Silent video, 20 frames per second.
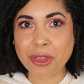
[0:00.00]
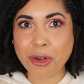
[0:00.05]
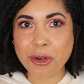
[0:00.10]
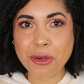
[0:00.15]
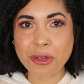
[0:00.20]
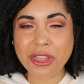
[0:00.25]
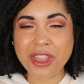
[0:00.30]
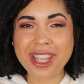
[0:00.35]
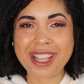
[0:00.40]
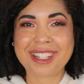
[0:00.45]
the
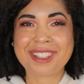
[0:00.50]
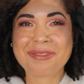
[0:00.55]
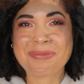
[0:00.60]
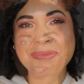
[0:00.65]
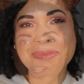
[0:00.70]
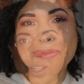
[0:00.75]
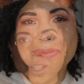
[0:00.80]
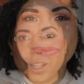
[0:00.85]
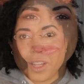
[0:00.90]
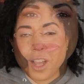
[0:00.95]
whole thing.
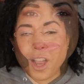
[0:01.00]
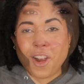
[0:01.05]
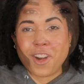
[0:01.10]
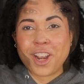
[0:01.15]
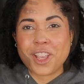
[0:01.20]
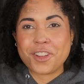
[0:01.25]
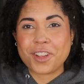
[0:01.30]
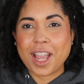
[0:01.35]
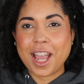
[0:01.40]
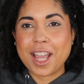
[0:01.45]
All
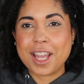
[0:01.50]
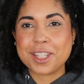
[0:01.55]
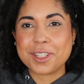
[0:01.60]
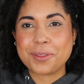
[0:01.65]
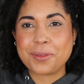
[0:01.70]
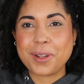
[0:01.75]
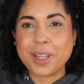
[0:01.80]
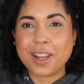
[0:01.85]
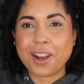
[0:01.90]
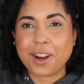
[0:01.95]
right, you
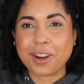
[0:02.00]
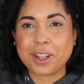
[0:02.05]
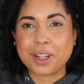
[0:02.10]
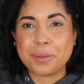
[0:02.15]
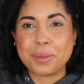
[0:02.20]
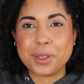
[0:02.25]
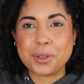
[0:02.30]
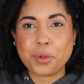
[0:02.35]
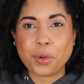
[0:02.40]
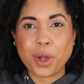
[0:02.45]
guys, we are
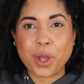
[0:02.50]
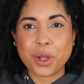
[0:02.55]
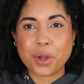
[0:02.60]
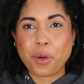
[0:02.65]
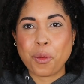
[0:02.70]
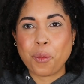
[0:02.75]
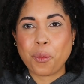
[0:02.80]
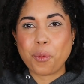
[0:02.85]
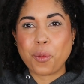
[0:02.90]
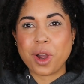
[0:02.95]
gonna be
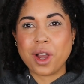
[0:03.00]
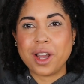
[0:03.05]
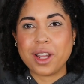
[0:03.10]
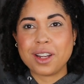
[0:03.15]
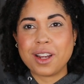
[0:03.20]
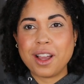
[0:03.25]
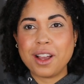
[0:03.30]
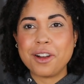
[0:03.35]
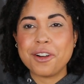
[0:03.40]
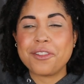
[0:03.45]
doing
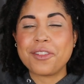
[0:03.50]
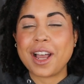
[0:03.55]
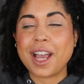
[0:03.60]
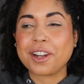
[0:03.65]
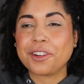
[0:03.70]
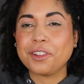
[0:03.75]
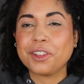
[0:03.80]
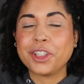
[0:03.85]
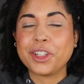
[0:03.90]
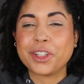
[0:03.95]
one
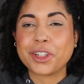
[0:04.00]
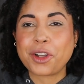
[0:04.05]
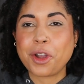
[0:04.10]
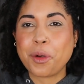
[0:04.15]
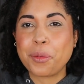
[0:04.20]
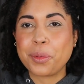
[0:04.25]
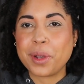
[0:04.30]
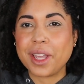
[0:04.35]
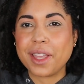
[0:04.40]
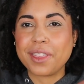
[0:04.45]
final look
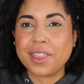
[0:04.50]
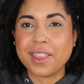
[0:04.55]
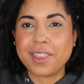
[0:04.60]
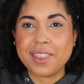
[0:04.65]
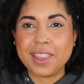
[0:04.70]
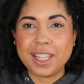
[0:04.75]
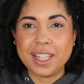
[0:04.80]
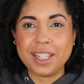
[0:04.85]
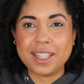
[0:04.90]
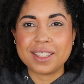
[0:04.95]
with
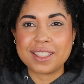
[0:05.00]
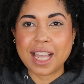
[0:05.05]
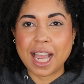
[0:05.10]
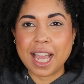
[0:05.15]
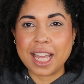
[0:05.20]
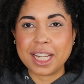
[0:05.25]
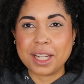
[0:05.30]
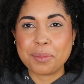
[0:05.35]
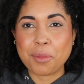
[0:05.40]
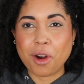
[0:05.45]
the
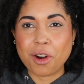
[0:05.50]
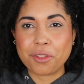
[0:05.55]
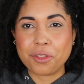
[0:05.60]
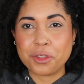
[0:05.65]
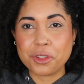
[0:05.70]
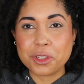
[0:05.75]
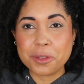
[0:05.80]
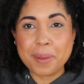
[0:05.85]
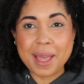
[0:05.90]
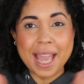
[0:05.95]
Tiny
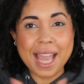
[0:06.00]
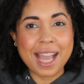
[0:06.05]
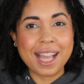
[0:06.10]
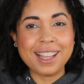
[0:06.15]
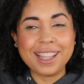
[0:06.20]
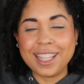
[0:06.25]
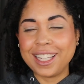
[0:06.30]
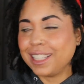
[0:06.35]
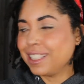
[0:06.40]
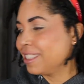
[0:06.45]
Marvels
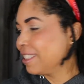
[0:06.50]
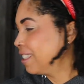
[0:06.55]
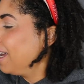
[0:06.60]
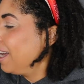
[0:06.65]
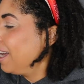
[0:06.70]
palette.